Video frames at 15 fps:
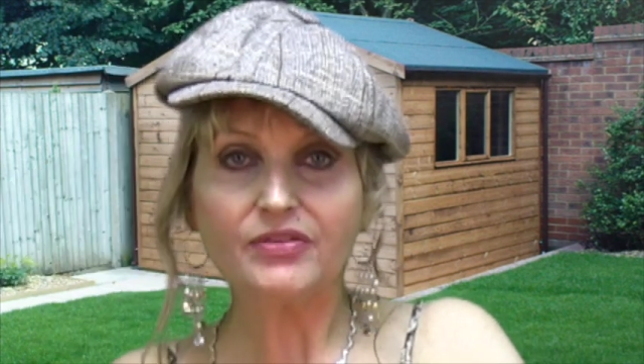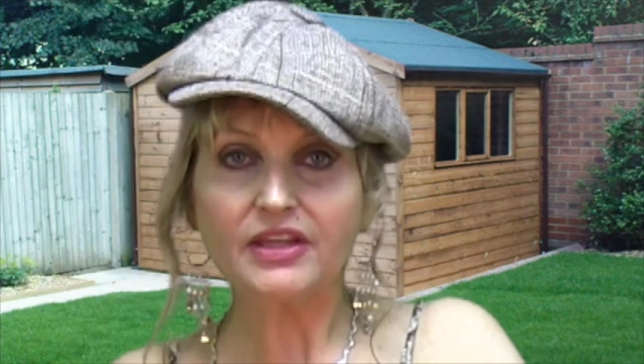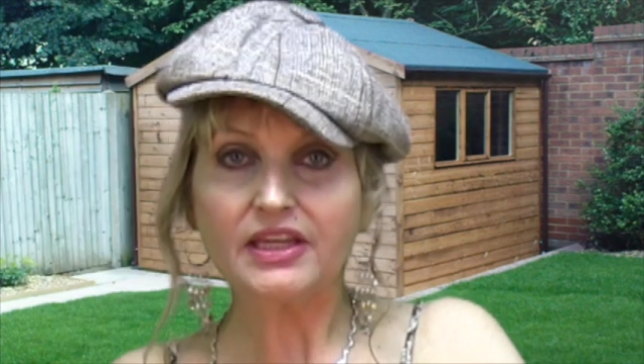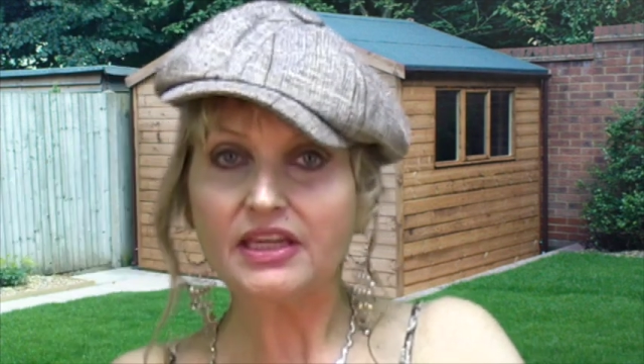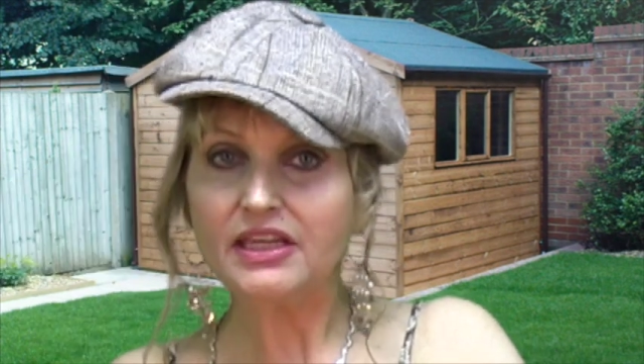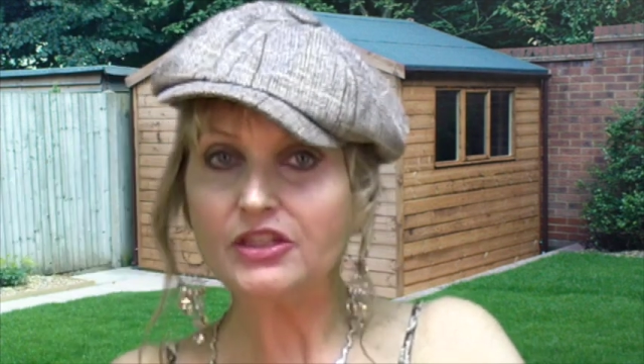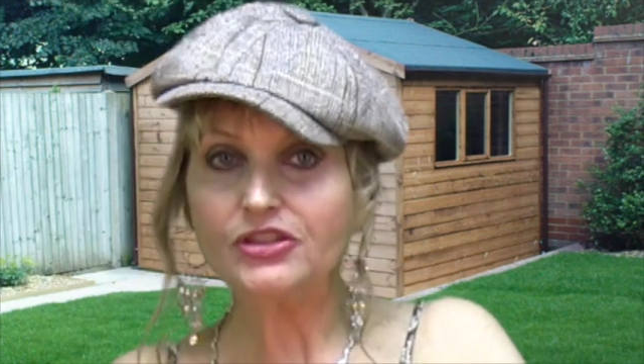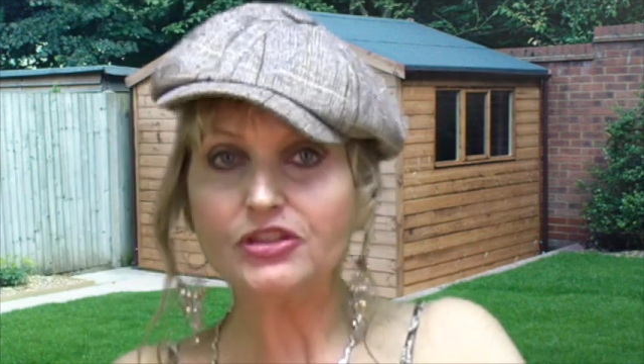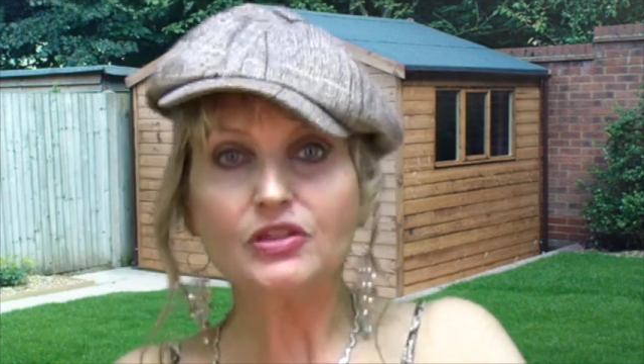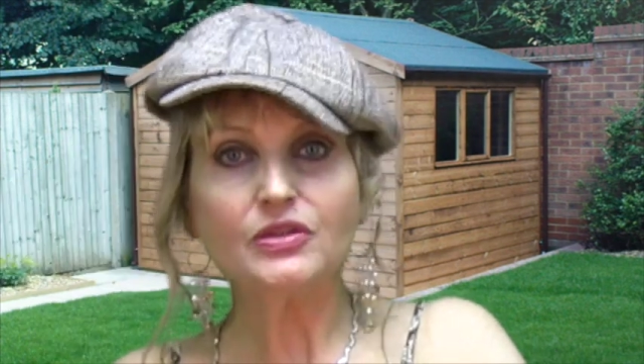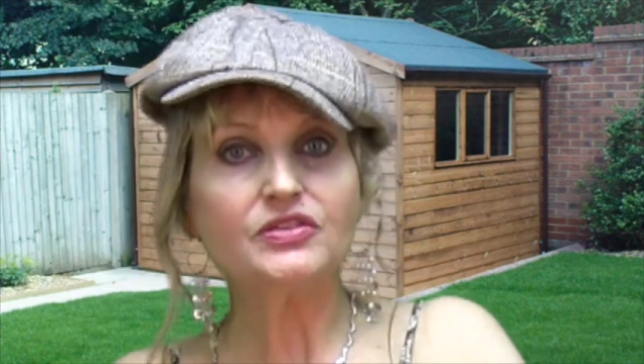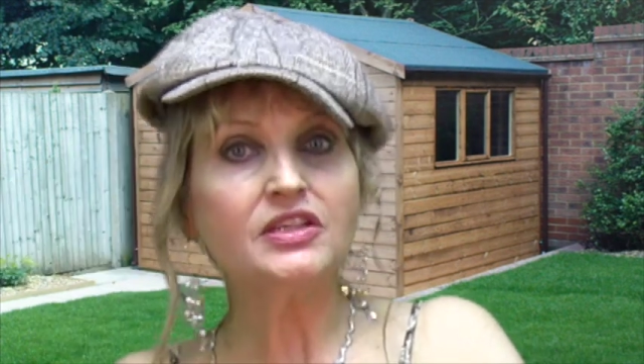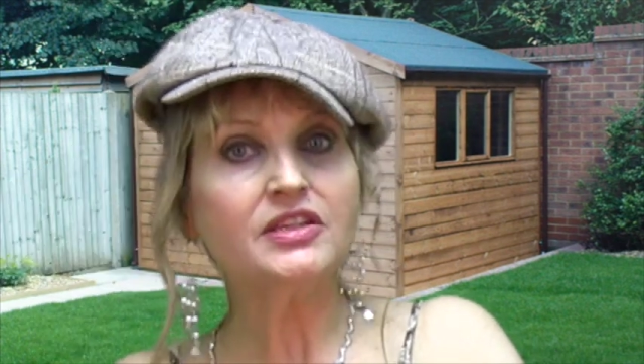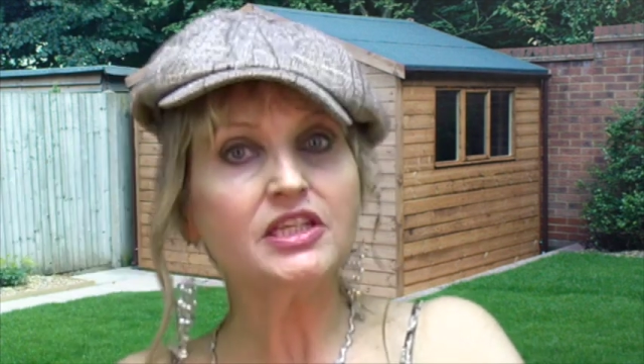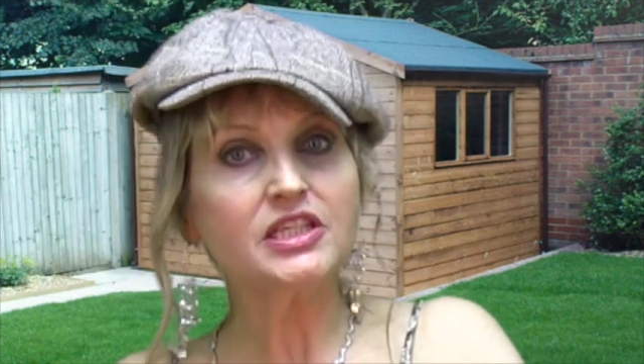of the
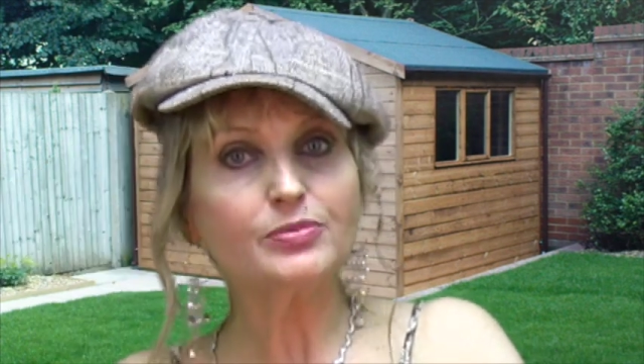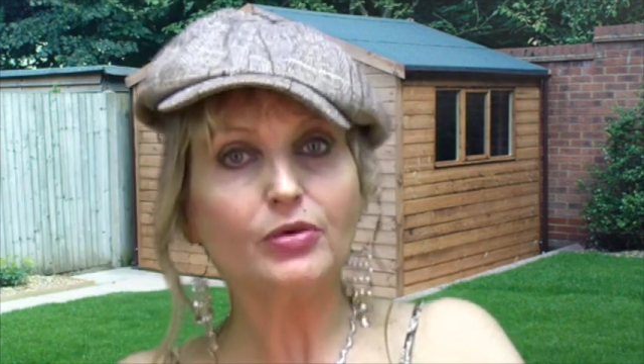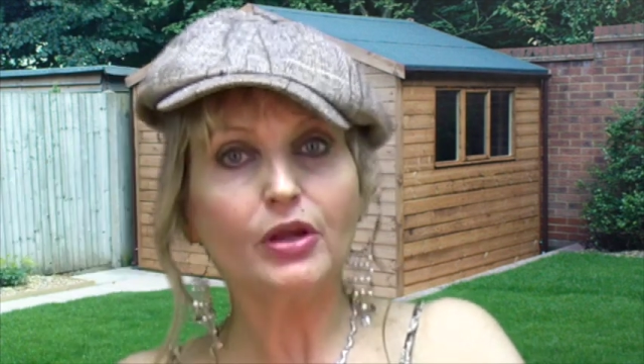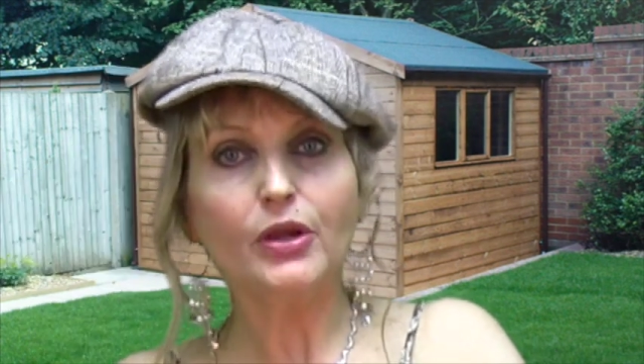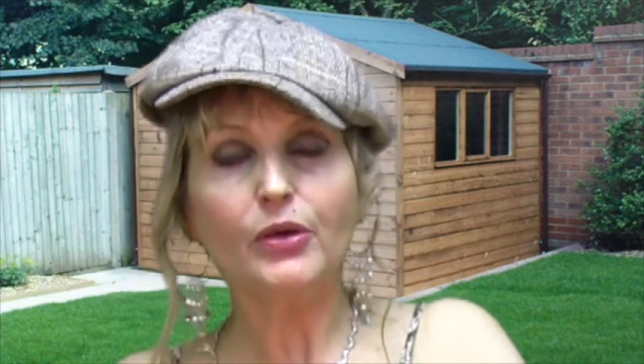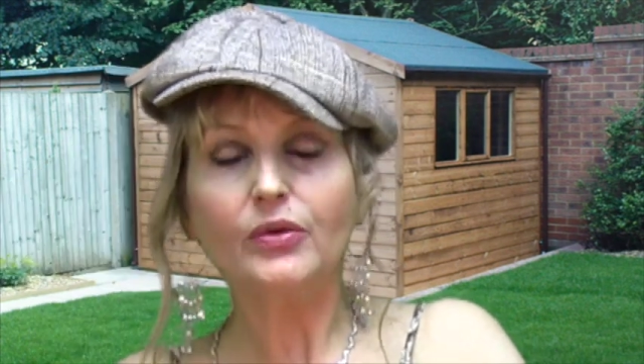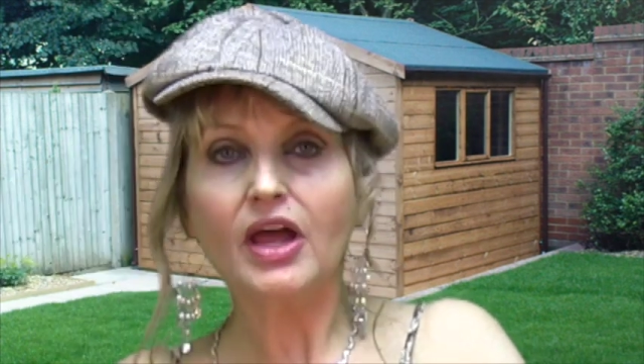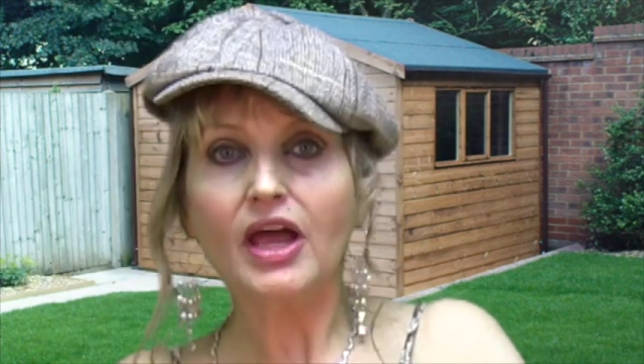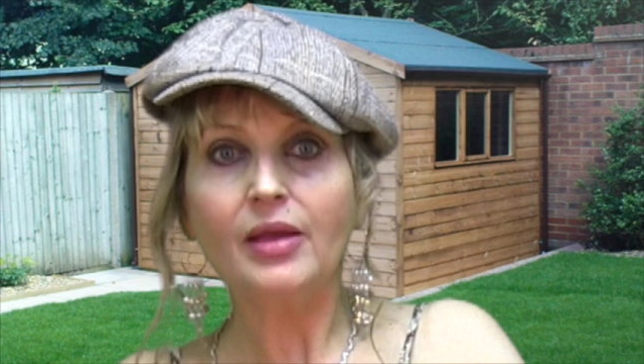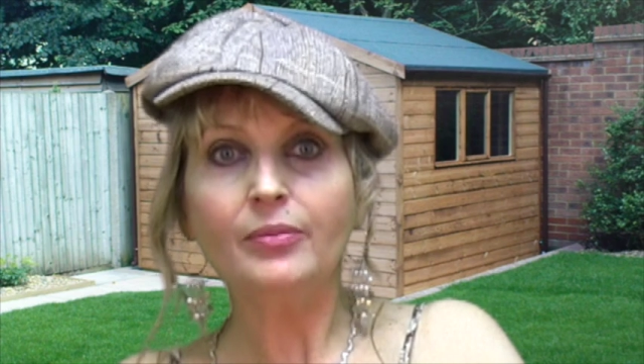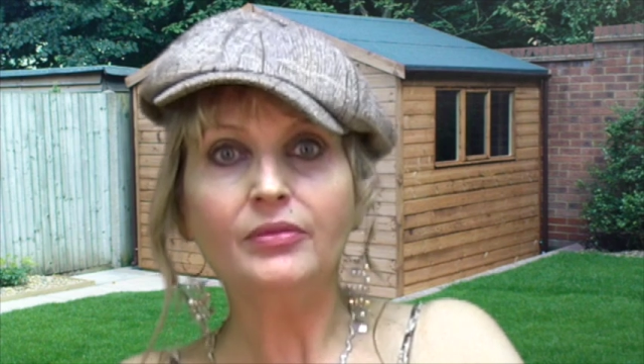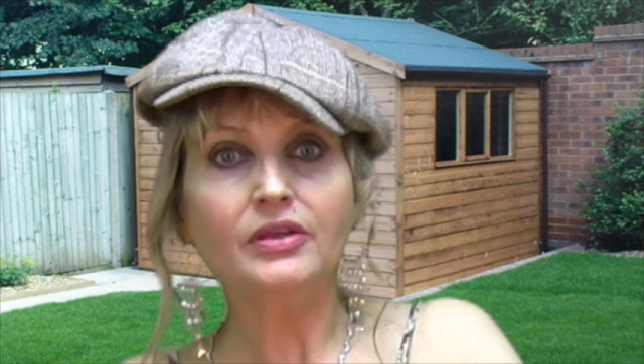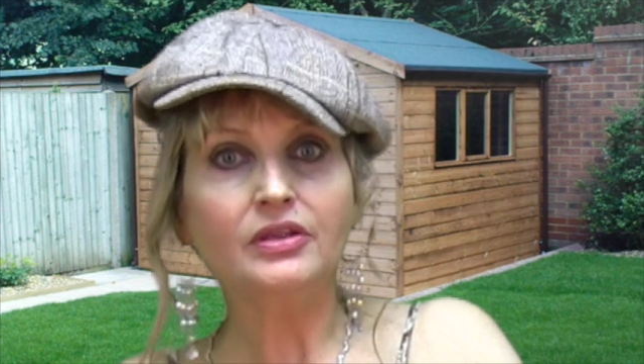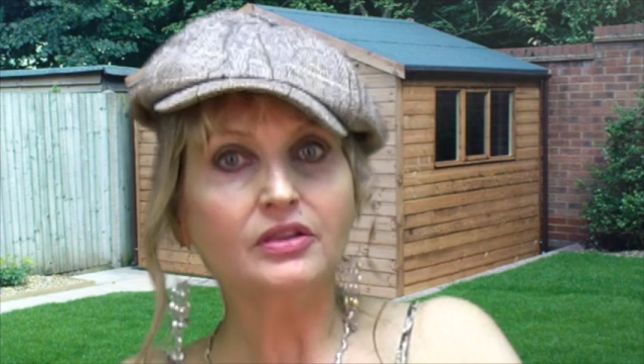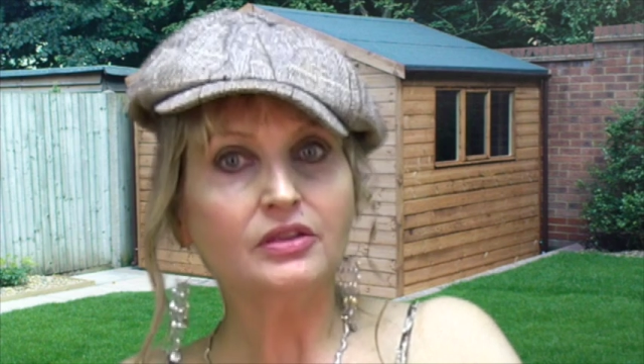issues in this
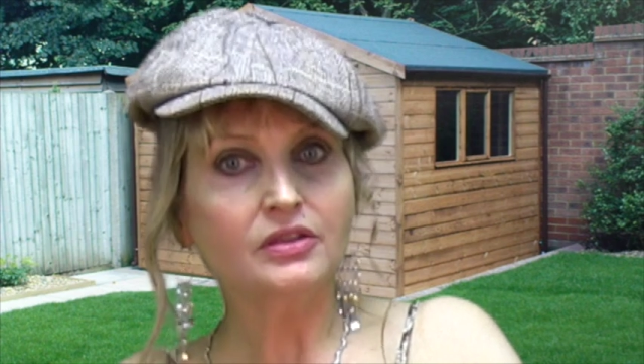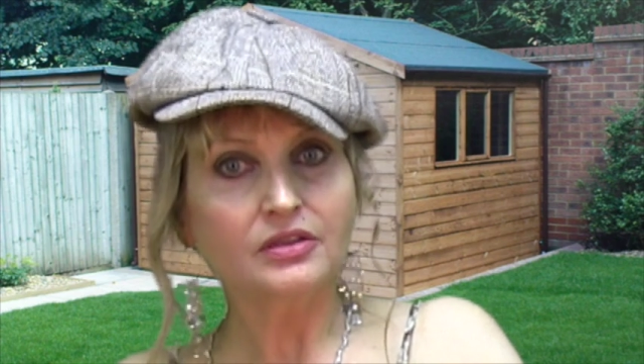programme,